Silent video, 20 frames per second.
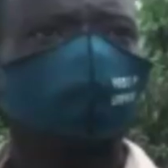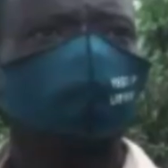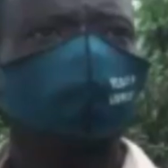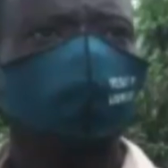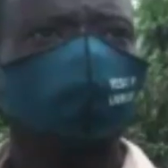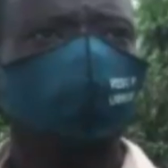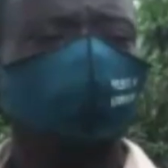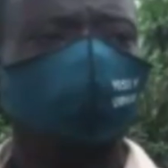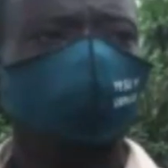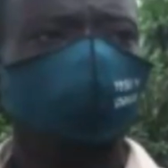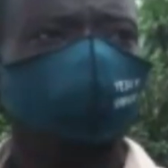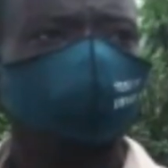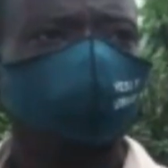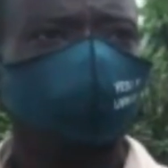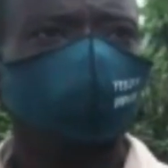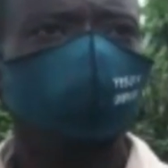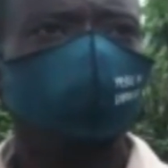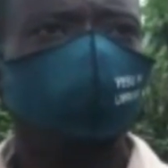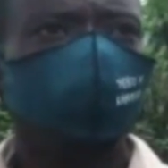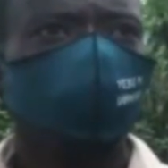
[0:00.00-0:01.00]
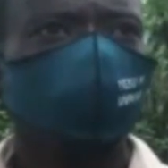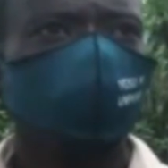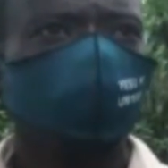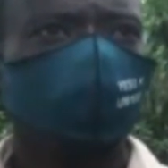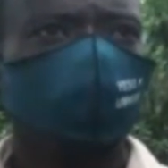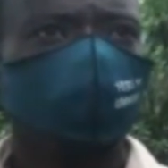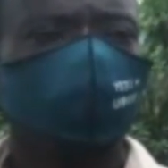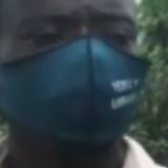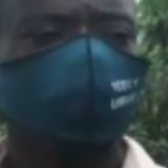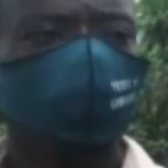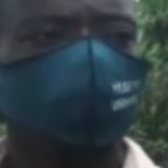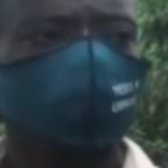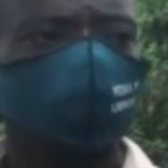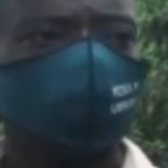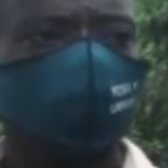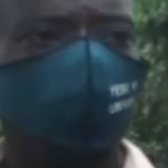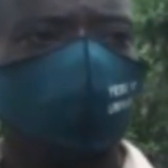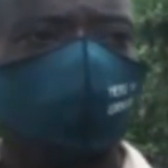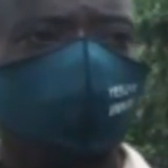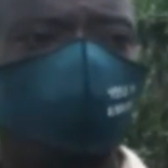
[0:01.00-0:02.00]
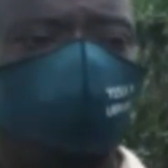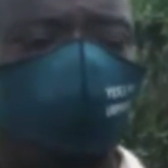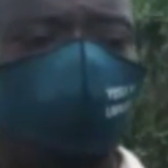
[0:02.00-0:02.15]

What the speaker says: services are delayed. The